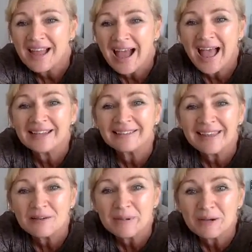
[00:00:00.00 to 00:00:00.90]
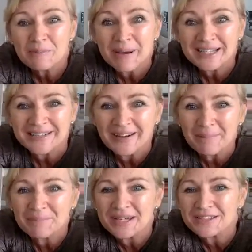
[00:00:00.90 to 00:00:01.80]
and need a bit of butter.
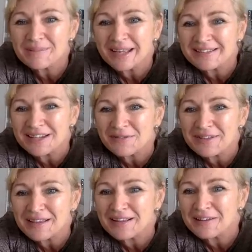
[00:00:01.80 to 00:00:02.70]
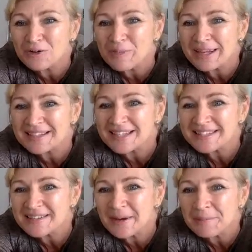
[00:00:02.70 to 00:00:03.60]
Butter makes everything a little better,
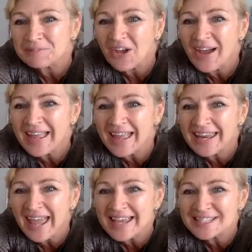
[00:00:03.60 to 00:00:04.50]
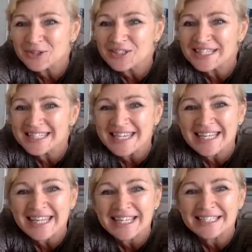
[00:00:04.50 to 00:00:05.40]
doesn't it? Diane Hayes, good to see the
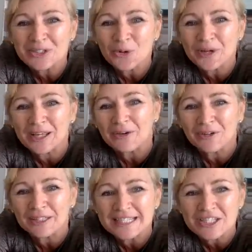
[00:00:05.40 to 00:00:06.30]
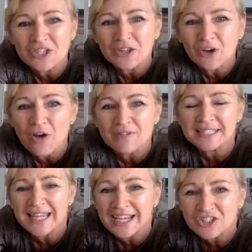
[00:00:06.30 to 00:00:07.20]
kids cooking. Oh, listen to the
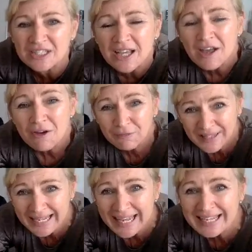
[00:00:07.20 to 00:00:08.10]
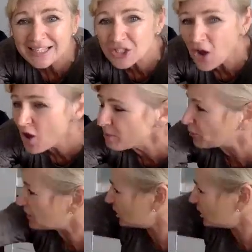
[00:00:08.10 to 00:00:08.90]
conversations. Flinny Turnbull, did